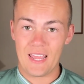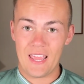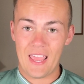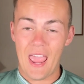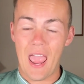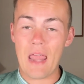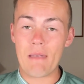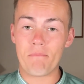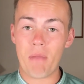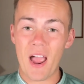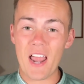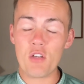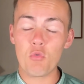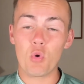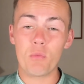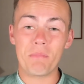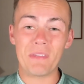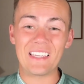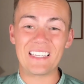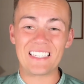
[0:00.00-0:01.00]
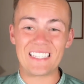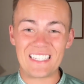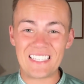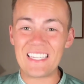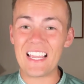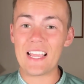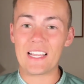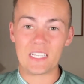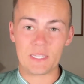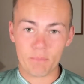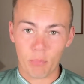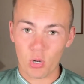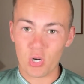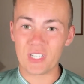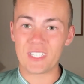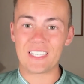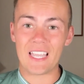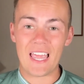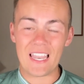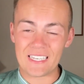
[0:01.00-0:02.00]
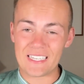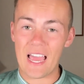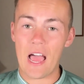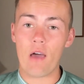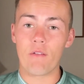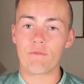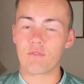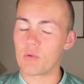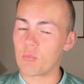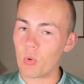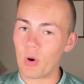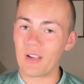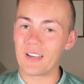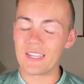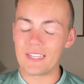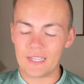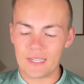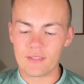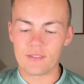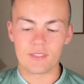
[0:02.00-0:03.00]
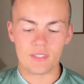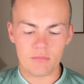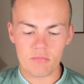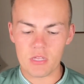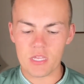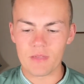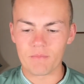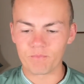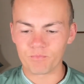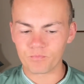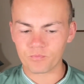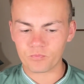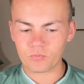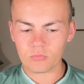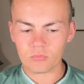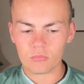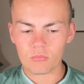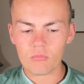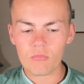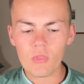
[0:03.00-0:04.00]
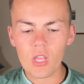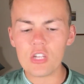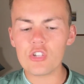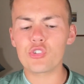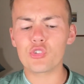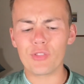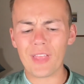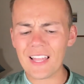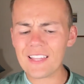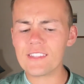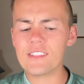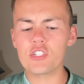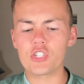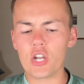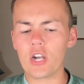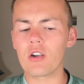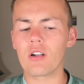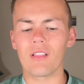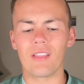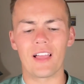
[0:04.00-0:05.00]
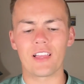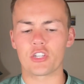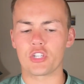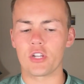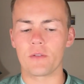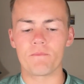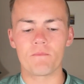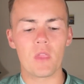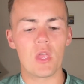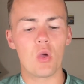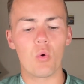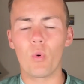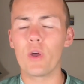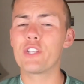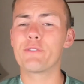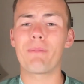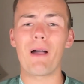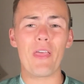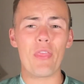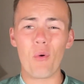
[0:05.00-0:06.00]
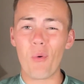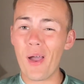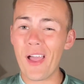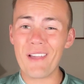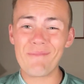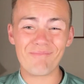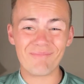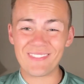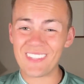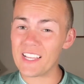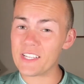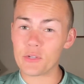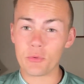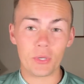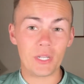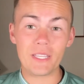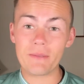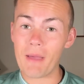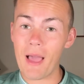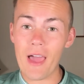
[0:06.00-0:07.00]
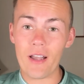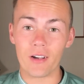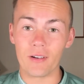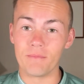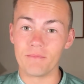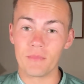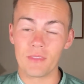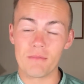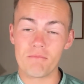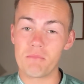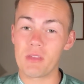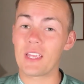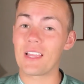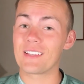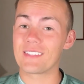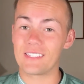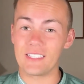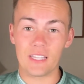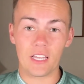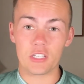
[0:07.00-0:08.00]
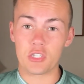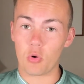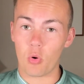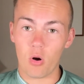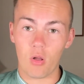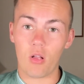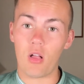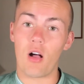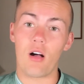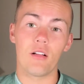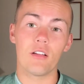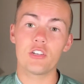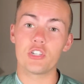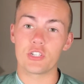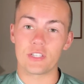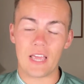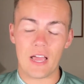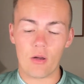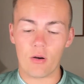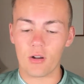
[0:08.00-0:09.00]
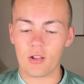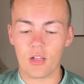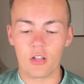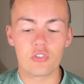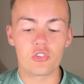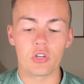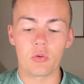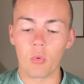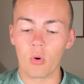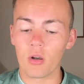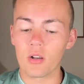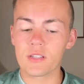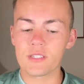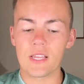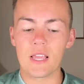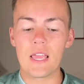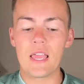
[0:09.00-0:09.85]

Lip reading: and Biden would be 6% down from where he needs to be. So that's the general election, which, by the way, doesn't really matter because the Electoral College is how our country works.